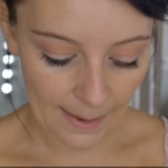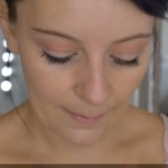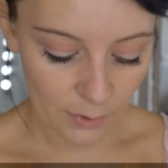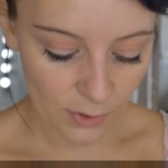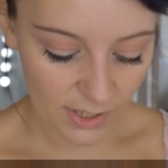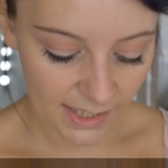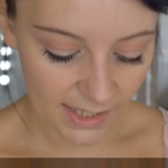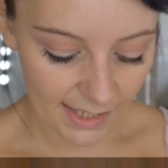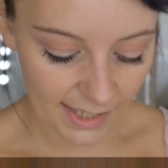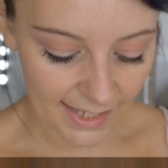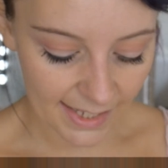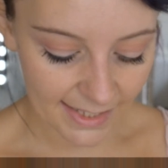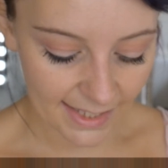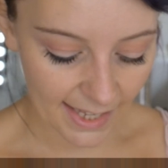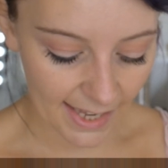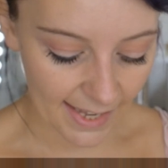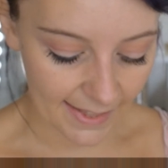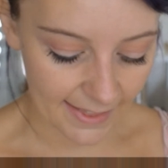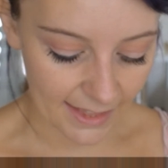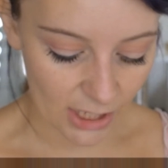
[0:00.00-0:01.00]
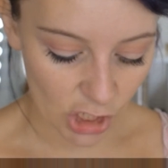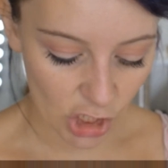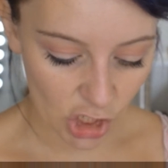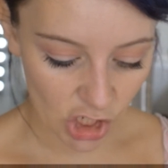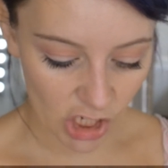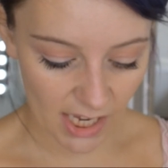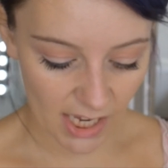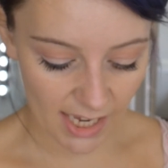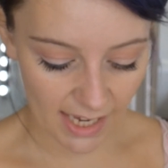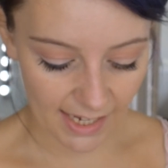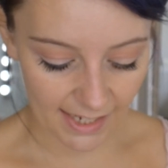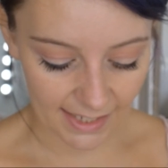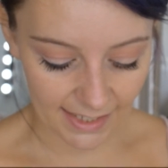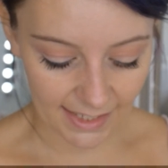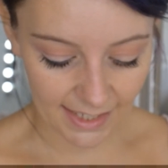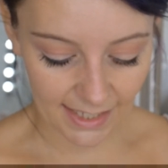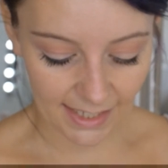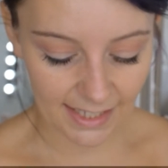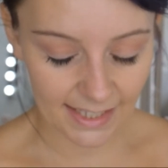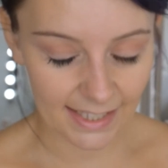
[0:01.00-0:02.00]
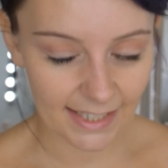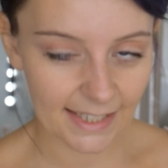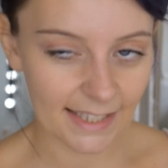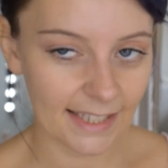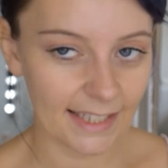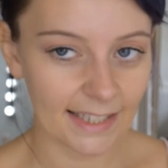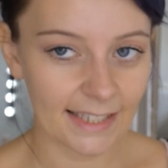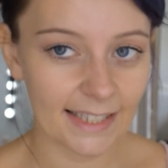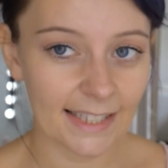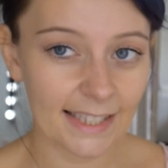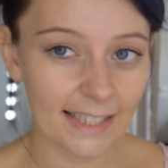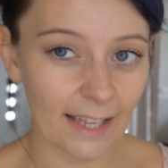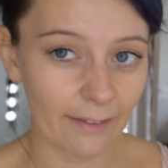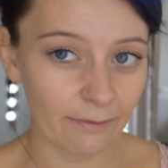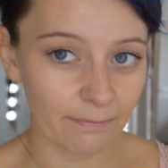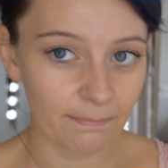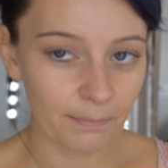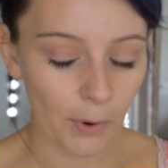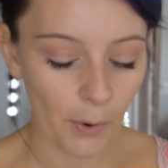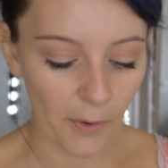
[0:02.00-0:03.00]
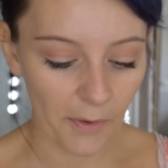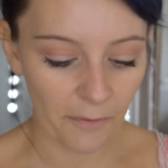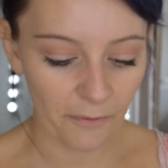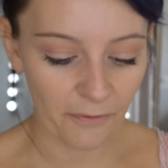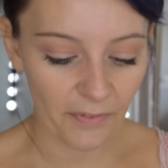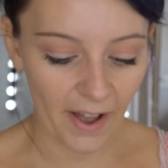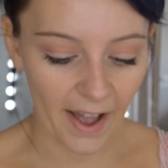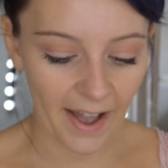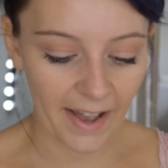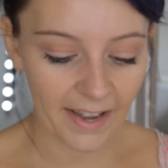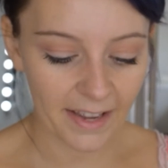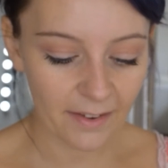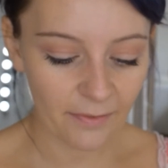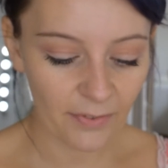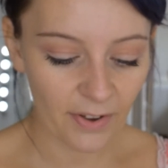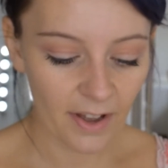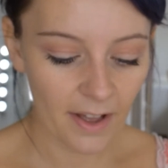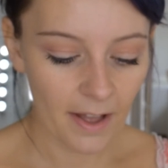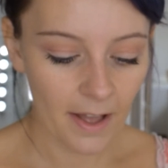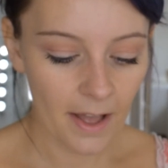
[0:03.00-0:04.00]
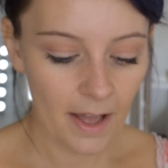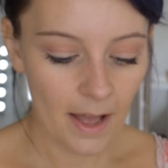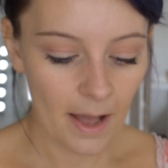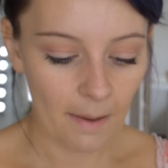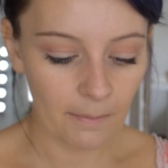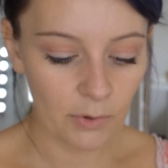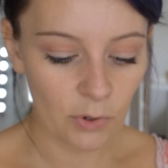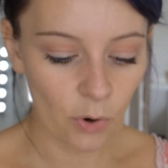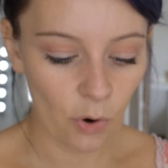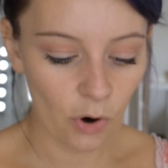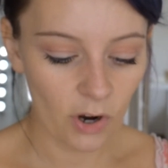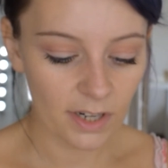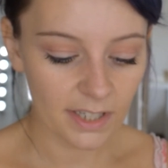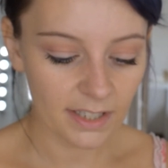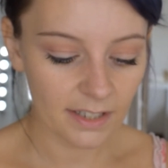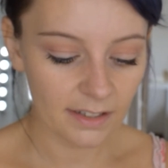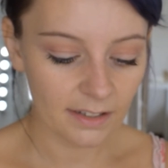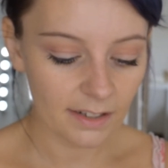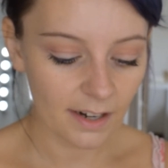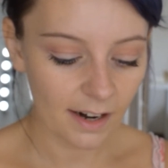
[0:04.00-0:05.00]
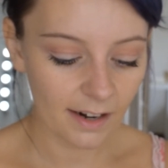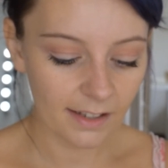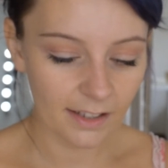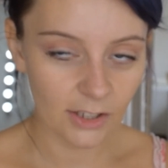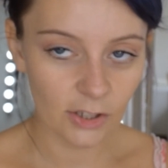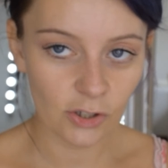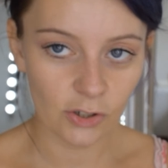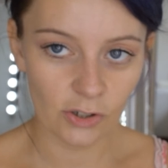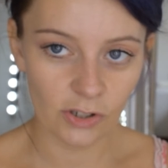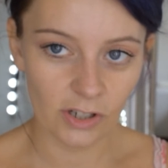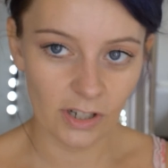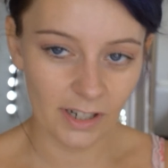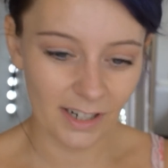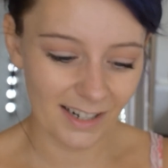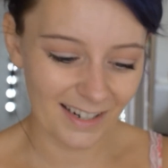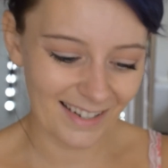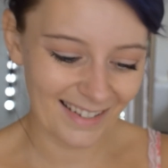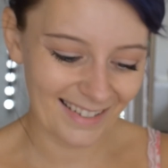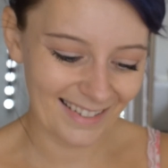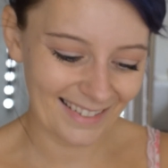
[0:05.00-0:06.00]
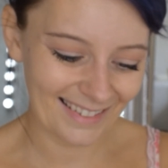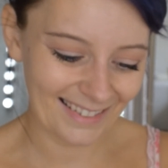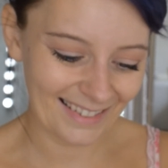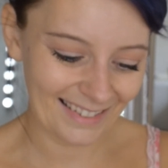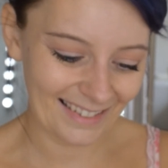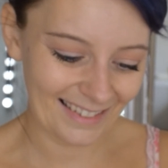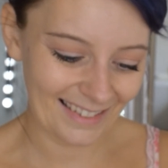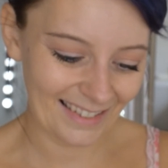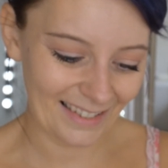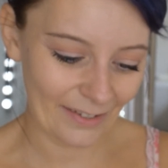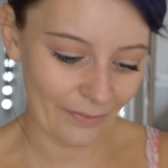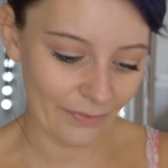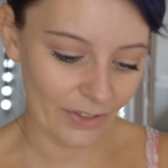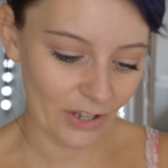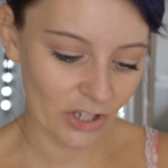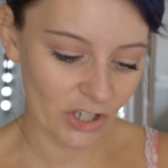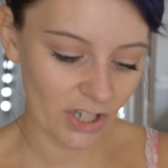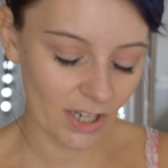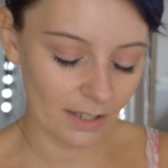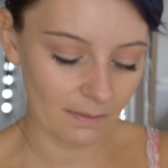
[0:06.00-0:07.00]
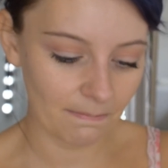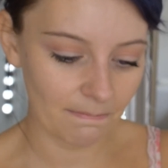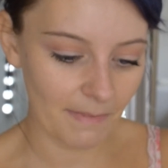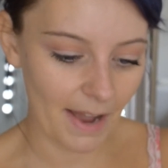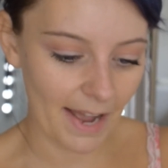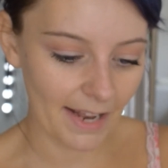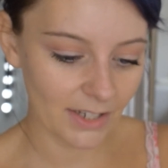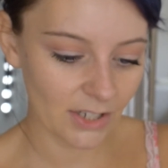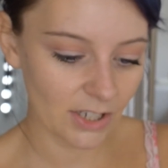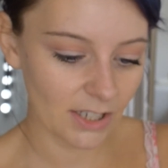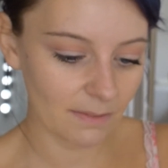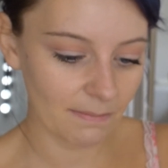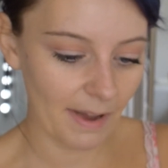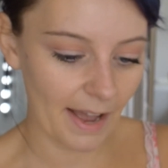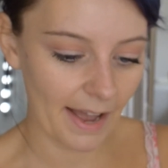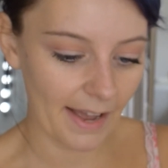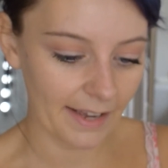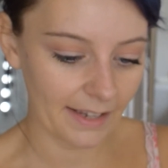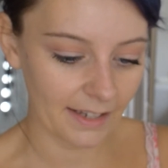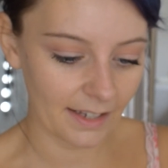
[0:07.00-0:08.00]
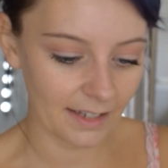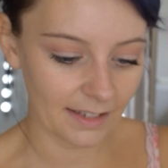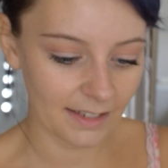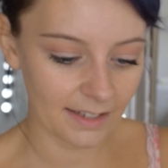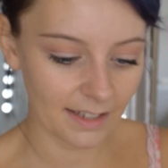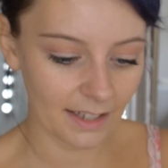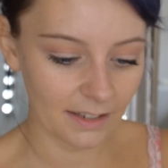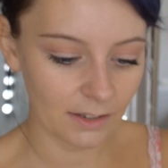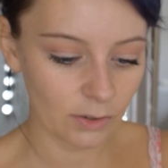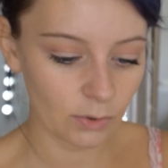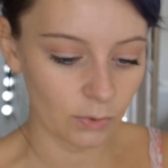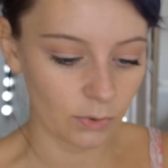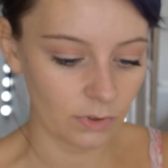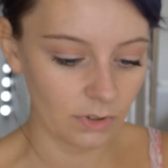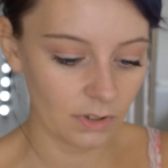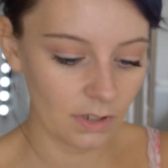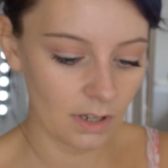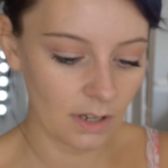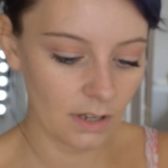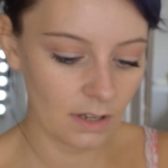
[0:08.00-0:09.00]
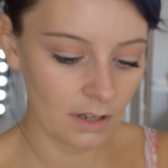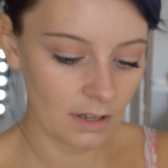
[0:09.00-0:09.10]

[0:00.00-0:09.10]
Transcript: I'm using this in the shade 7.5. I'm not entirely sure if this shade matches my skin tone.